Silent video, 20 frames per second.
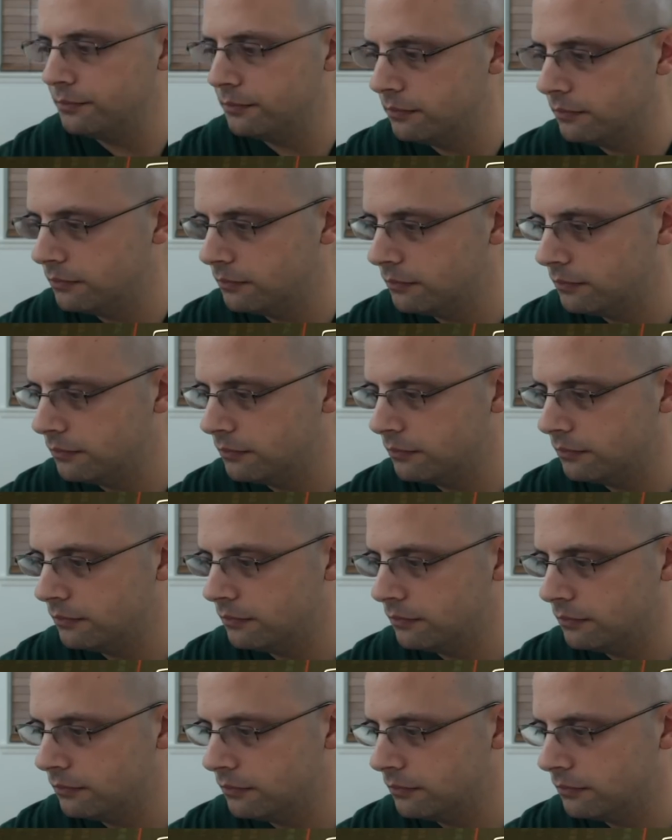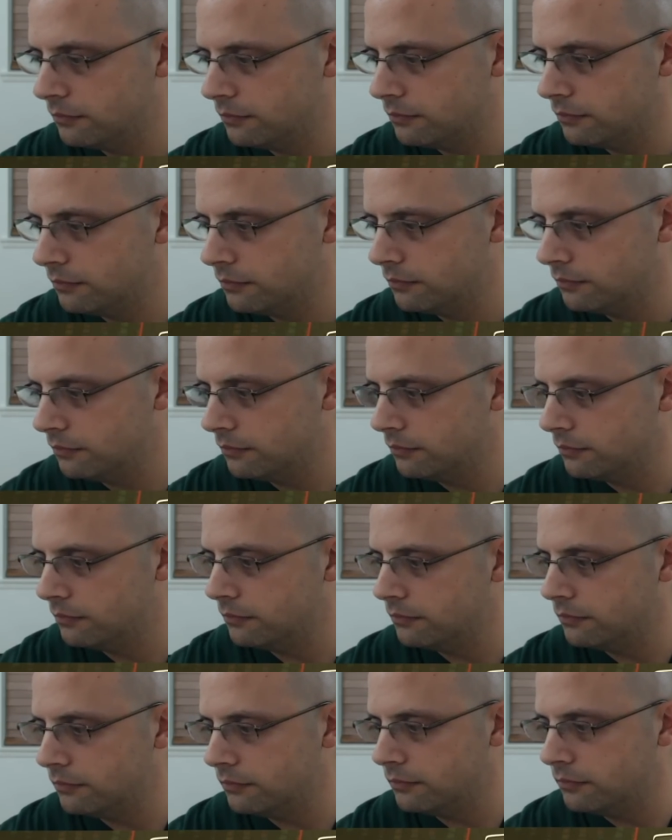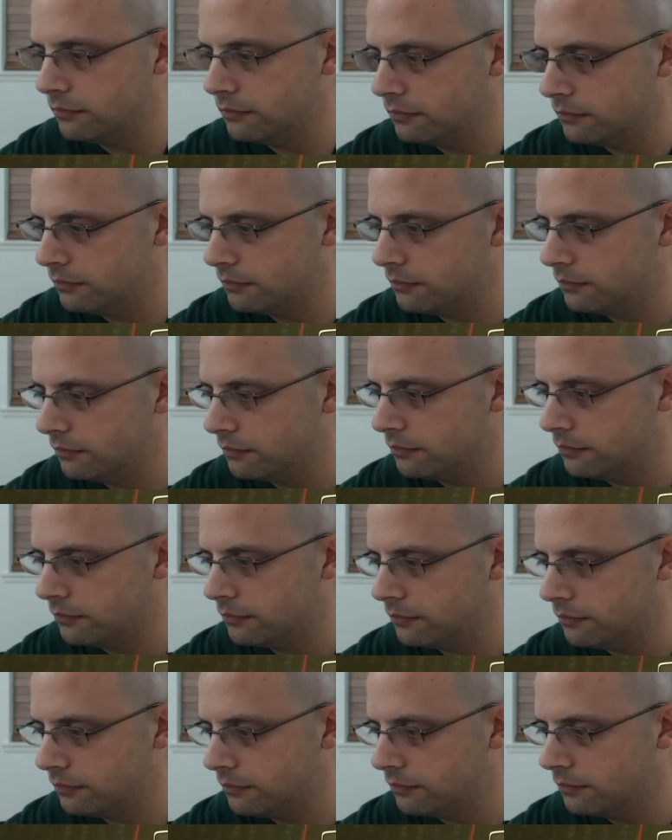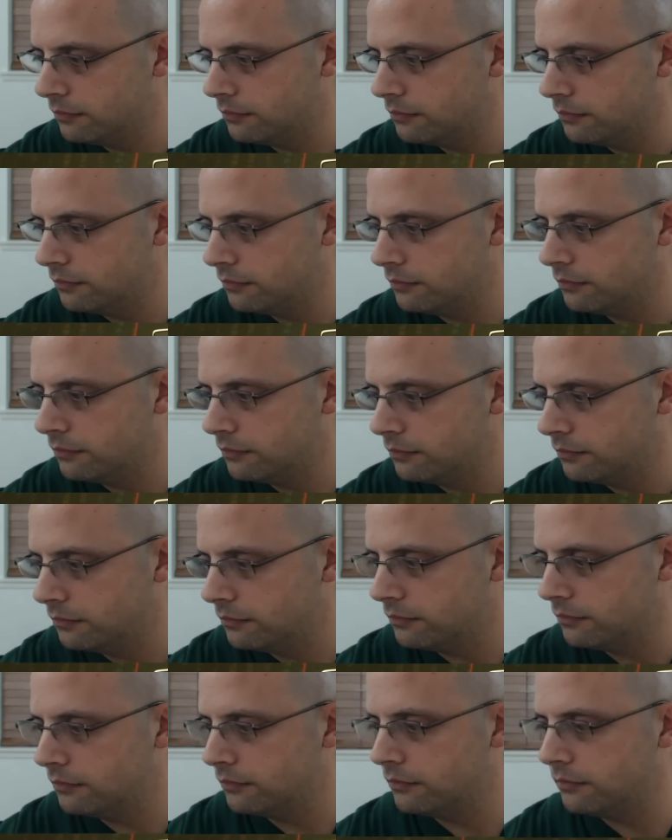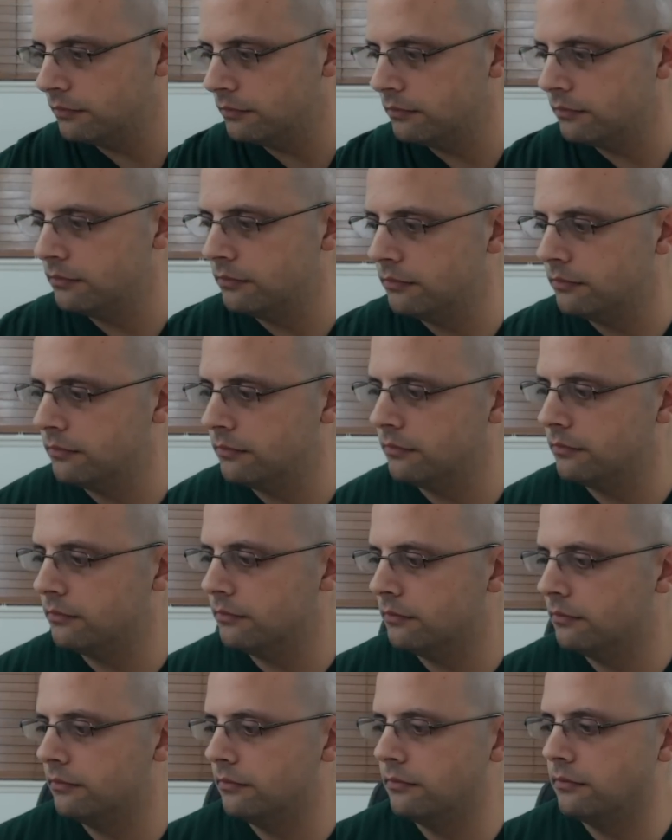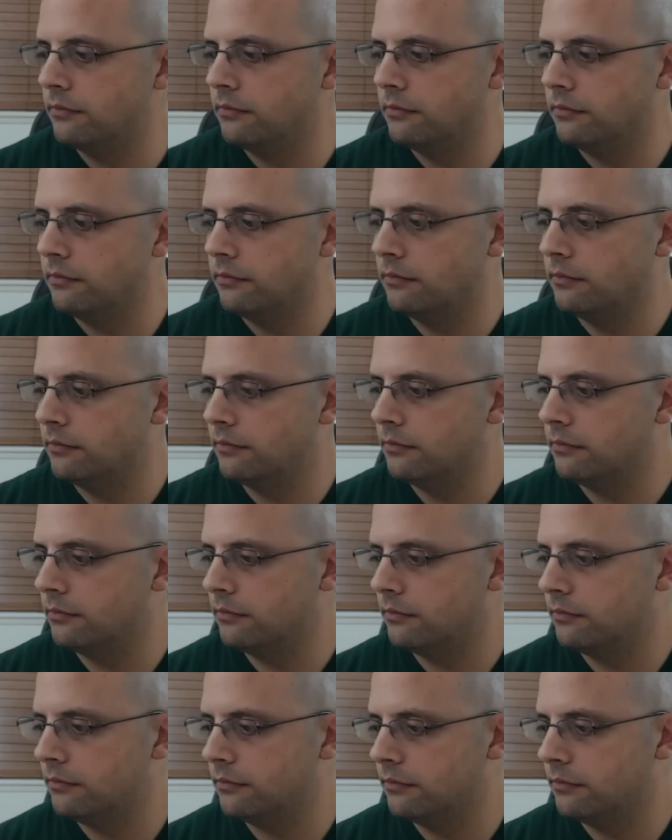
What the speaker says: [no speech]